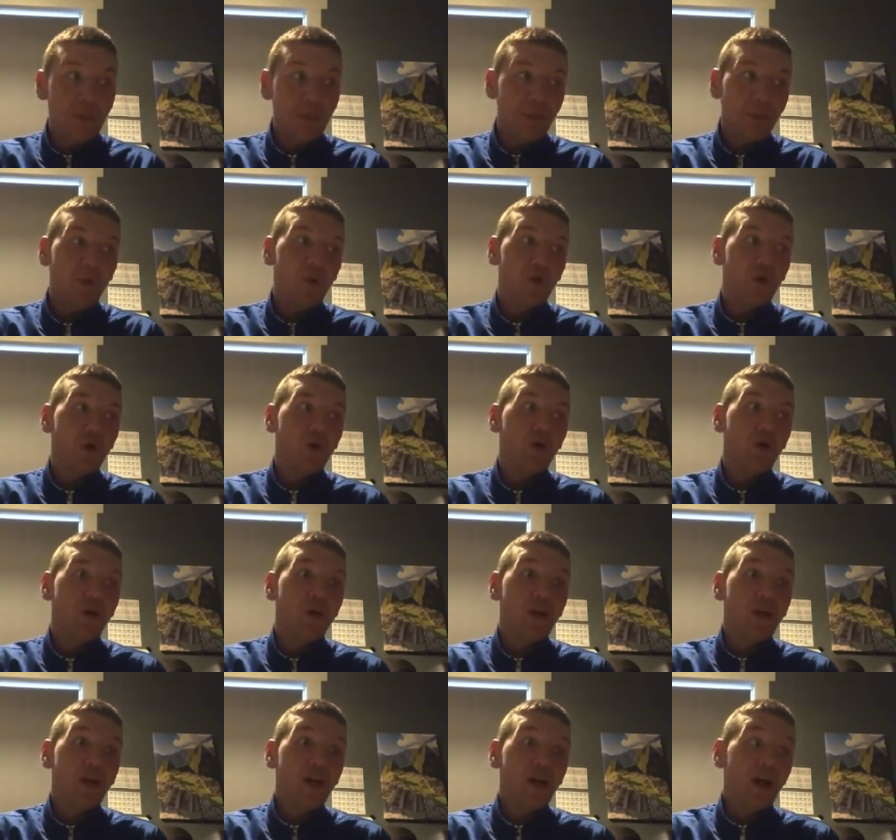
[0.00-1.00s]
people, who
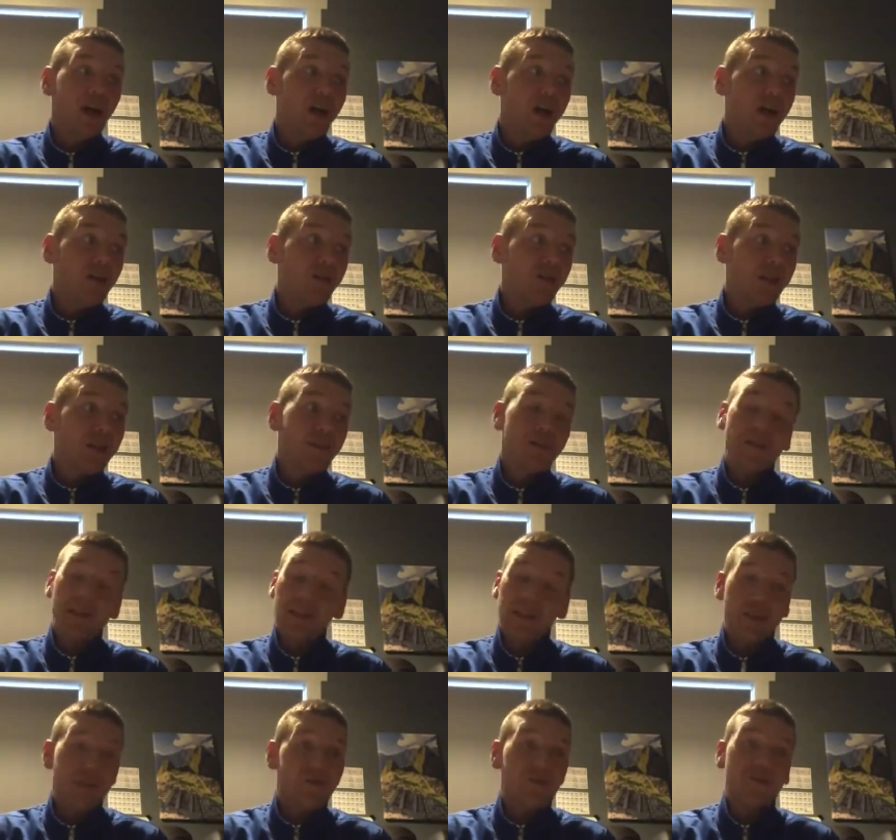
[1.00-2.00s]
are,
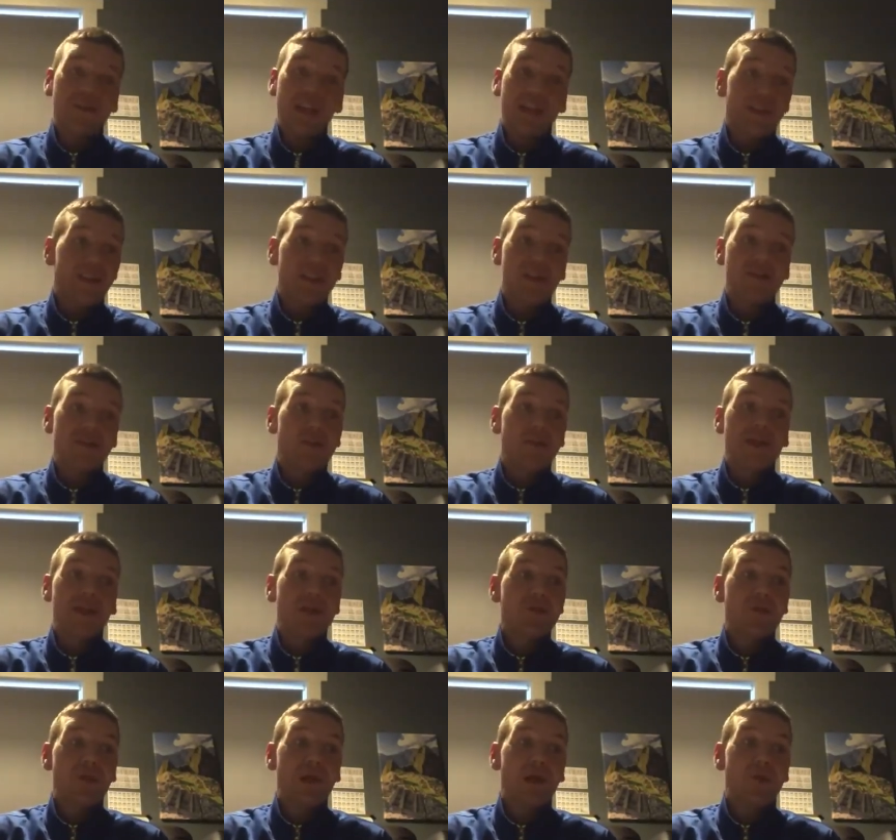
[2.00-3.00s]
and they've said this to me
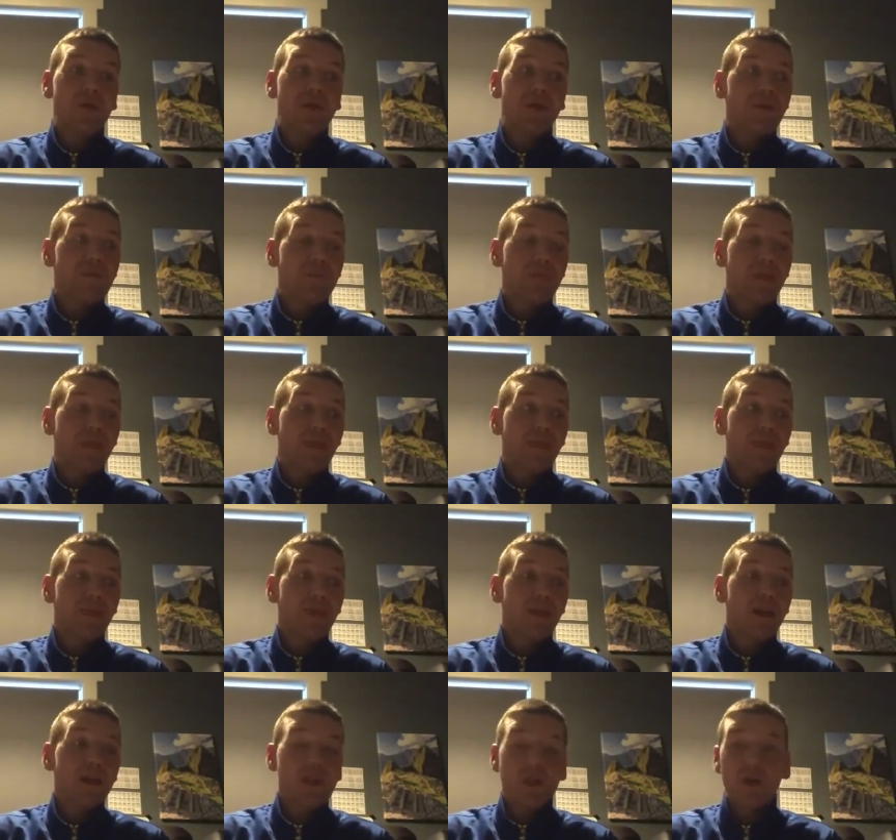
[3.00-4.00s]
as well, that
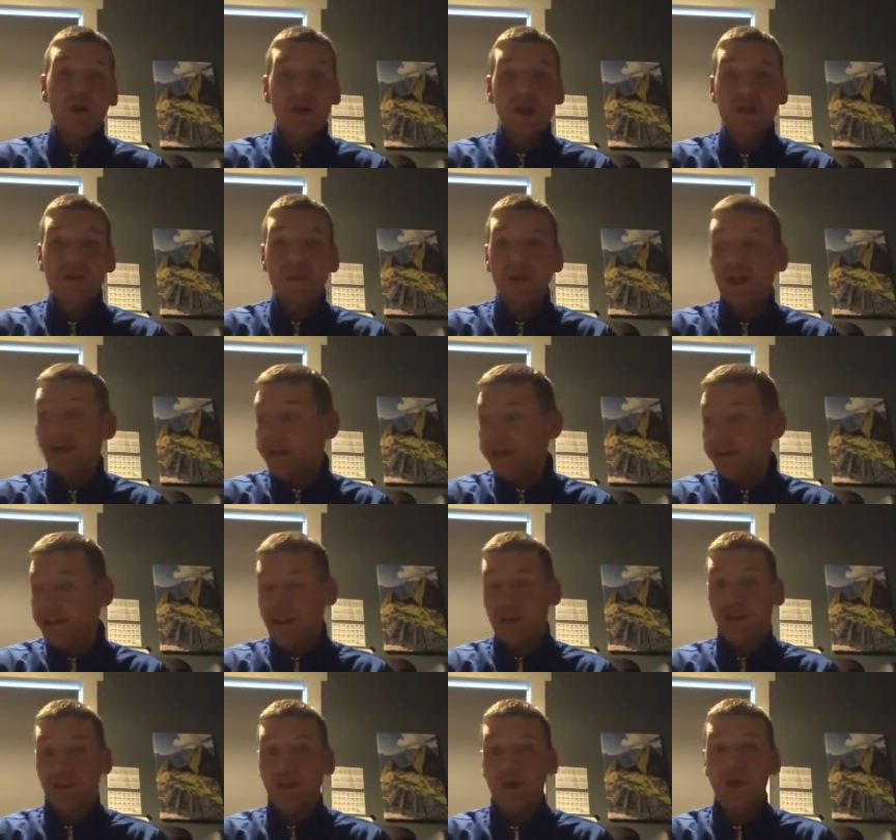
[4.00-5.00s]
as long as my
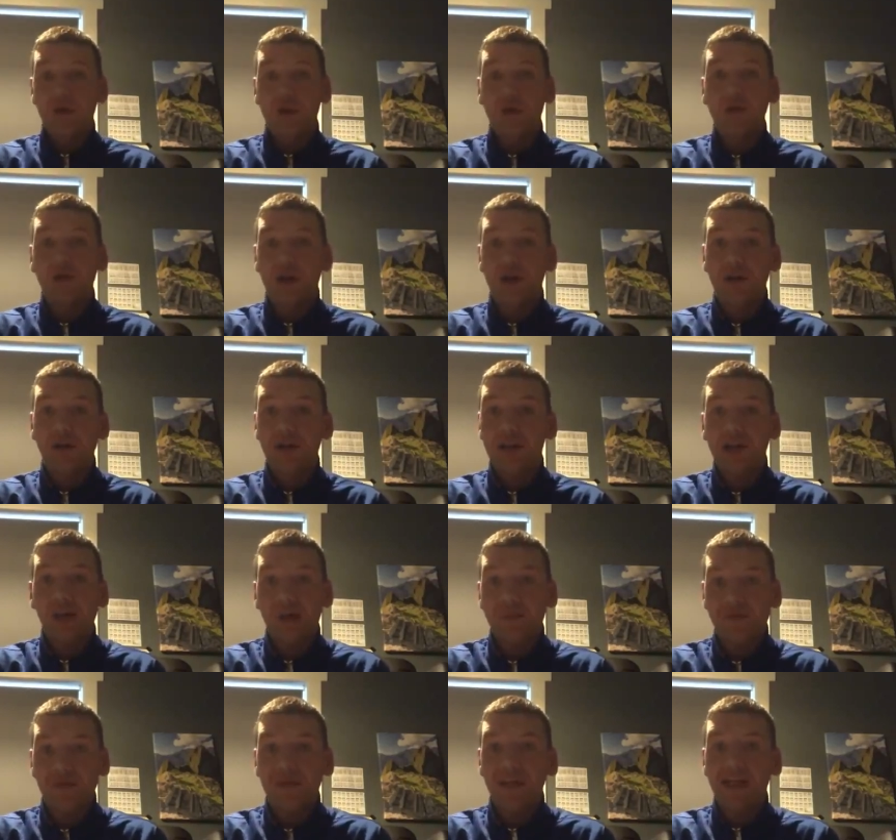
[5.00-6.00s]
kids are not going hungry,
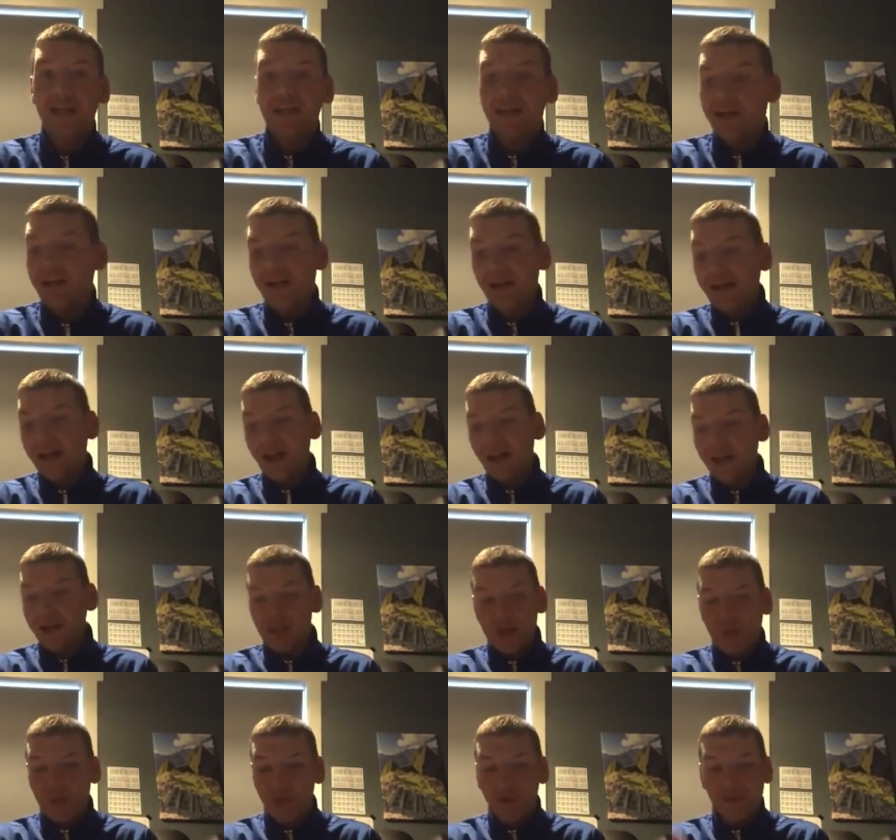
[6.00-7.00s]
I'm fine. I
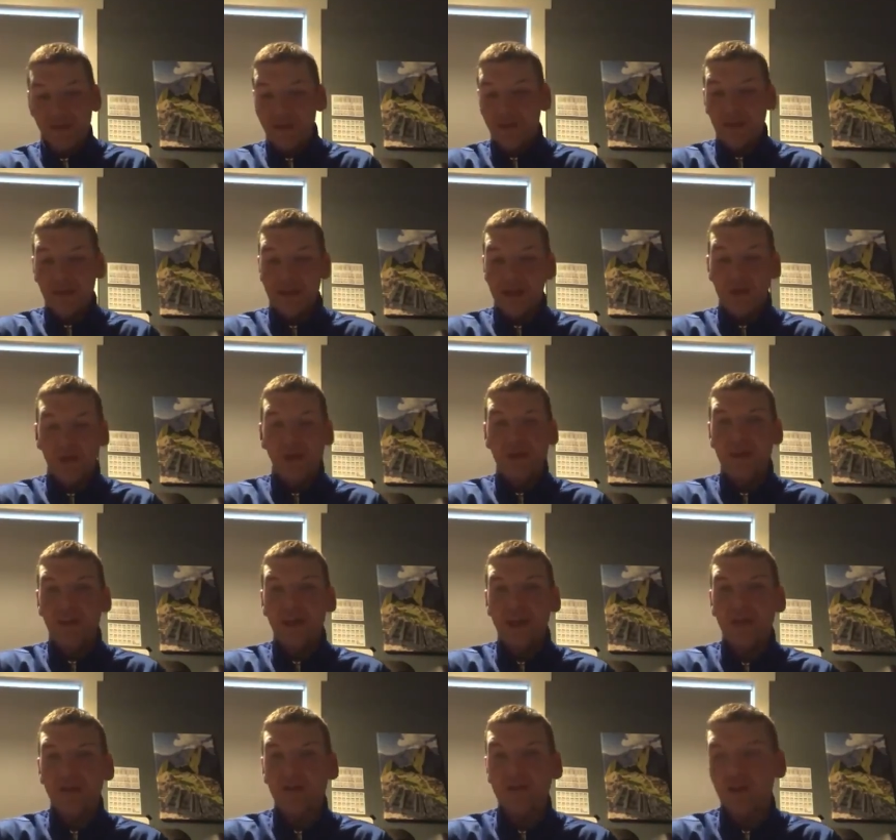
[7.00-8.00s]
spoke to a lady one
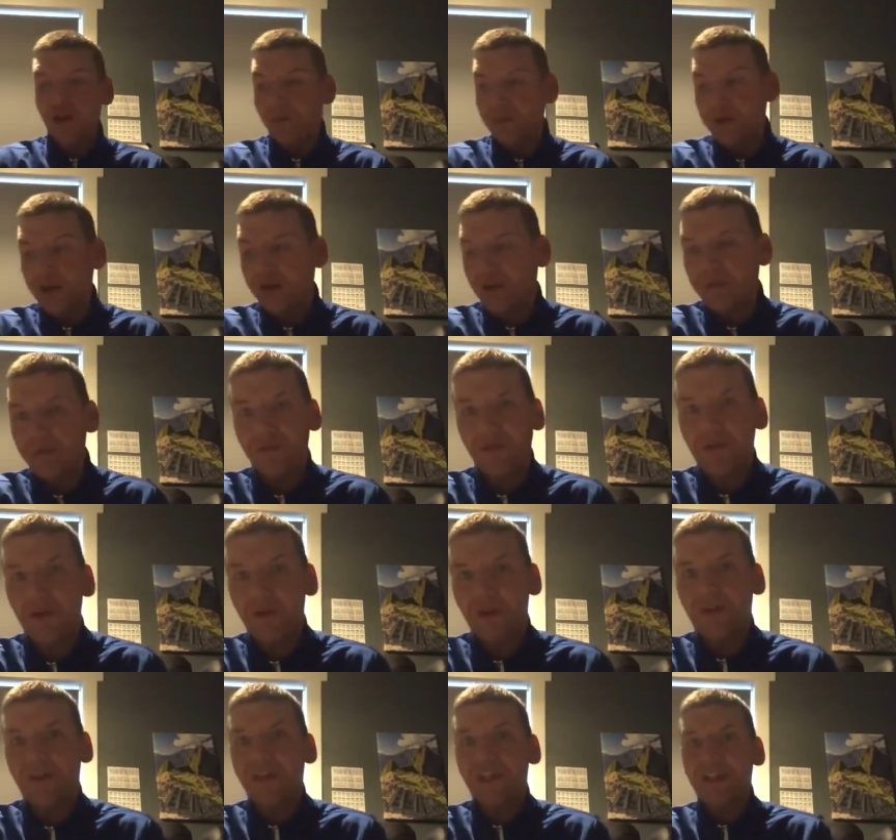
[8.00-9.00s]
day who dropped down about two
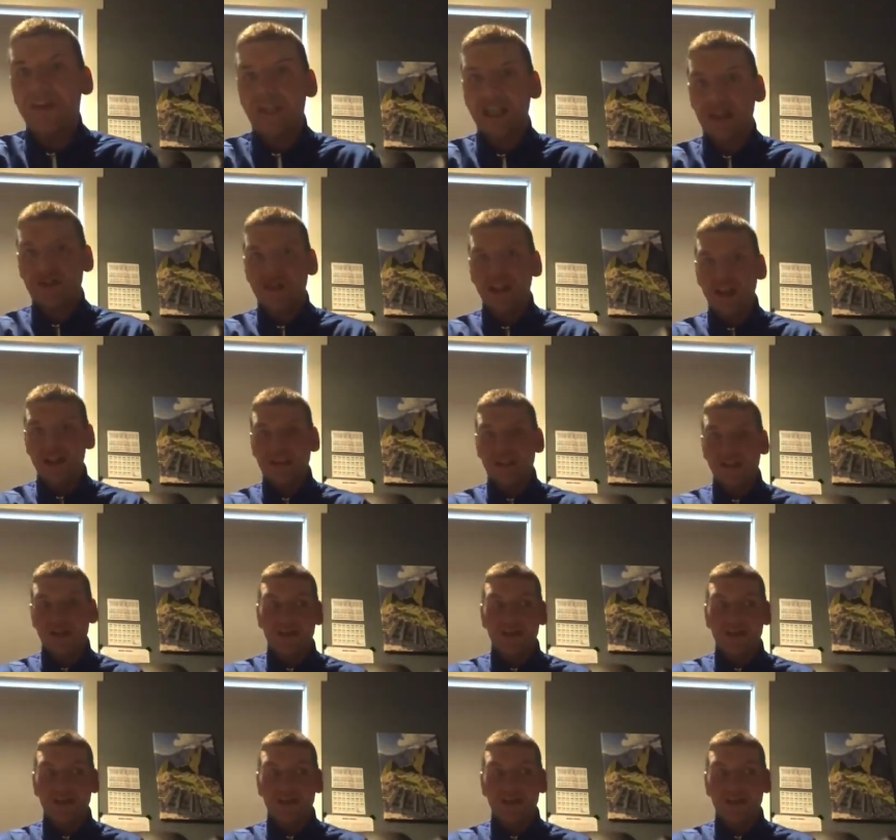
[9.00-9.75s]
or three dress sizes.